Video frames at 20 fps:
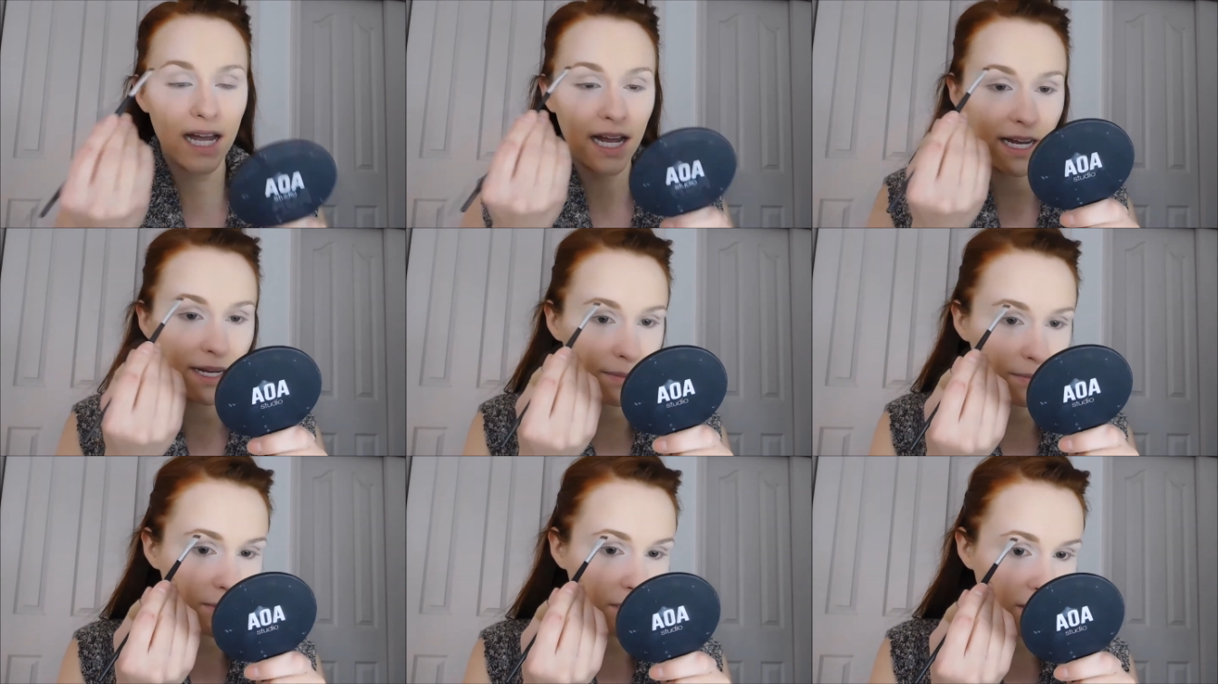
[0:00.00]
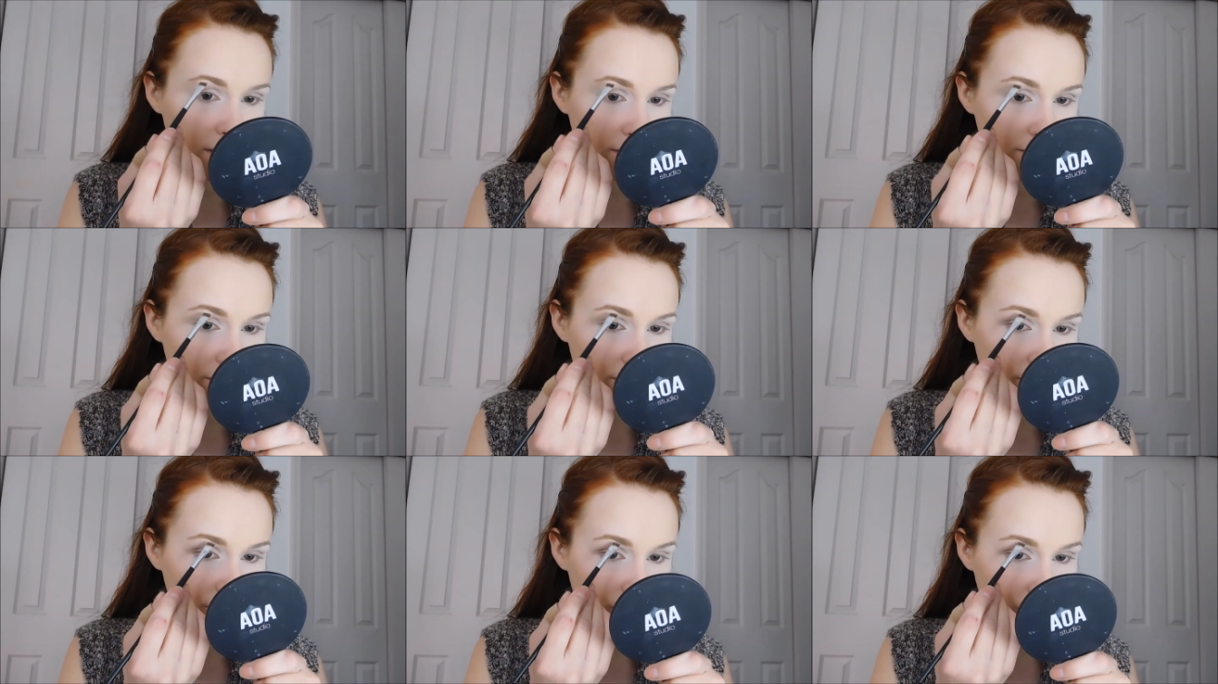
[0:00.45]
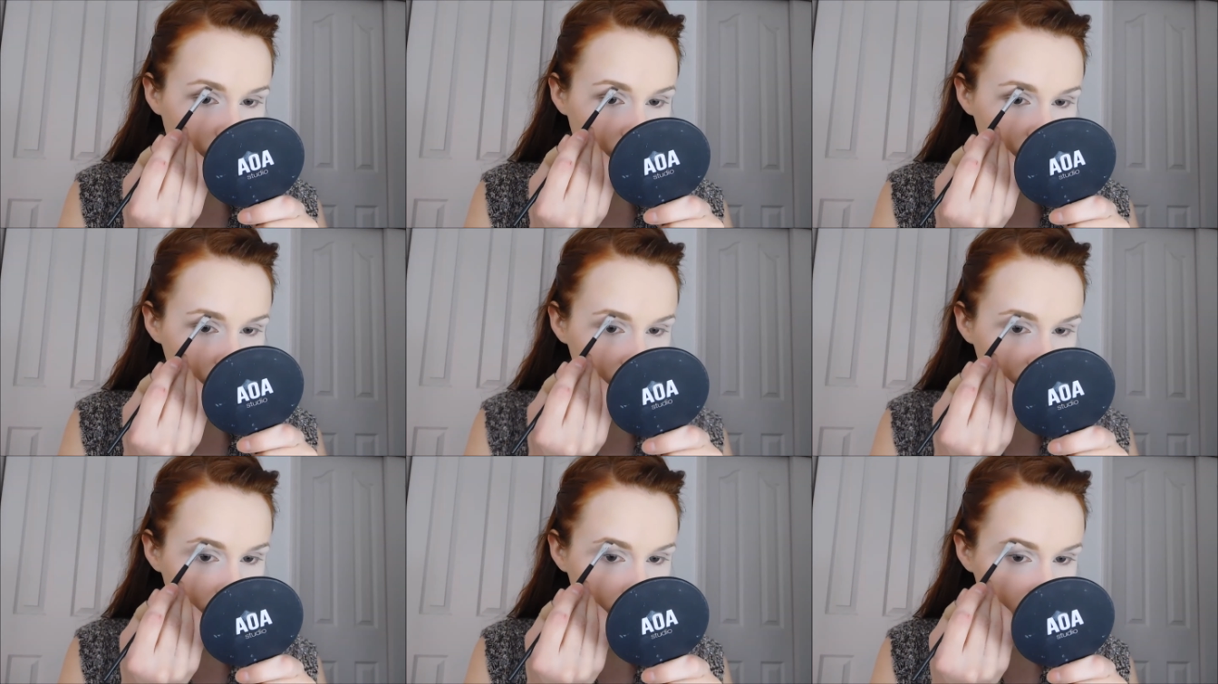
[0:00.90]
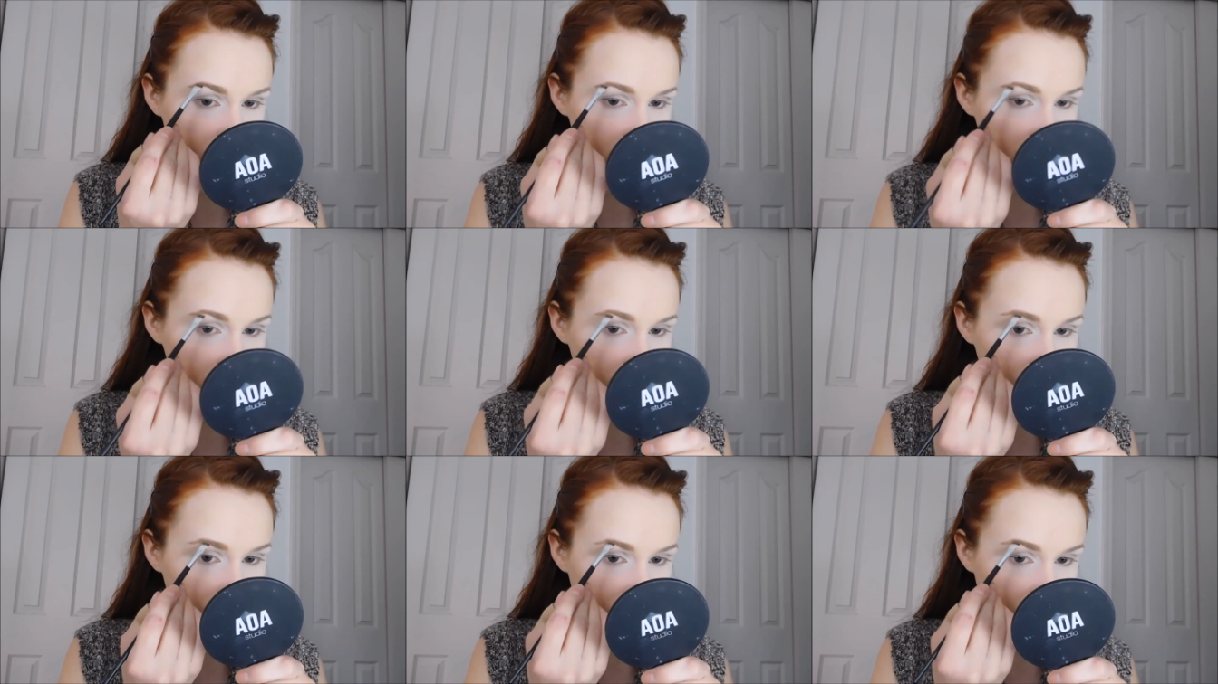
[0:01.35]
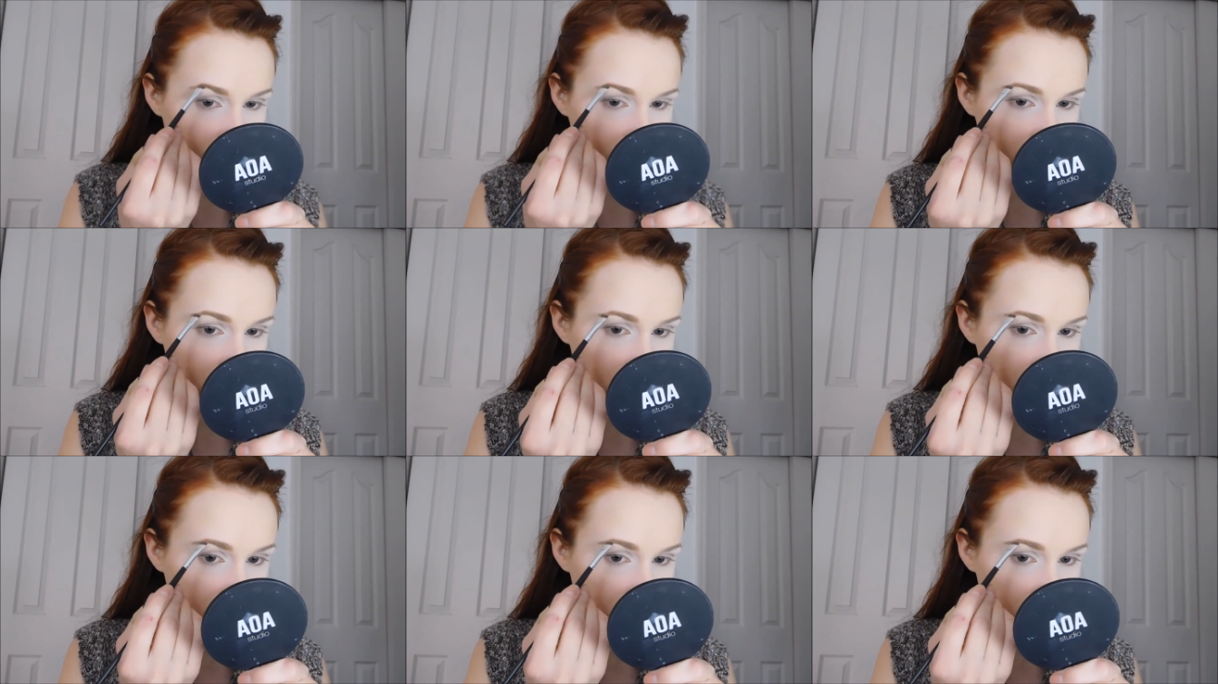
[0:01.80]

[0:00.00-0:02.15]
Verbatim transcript: I am forcing myself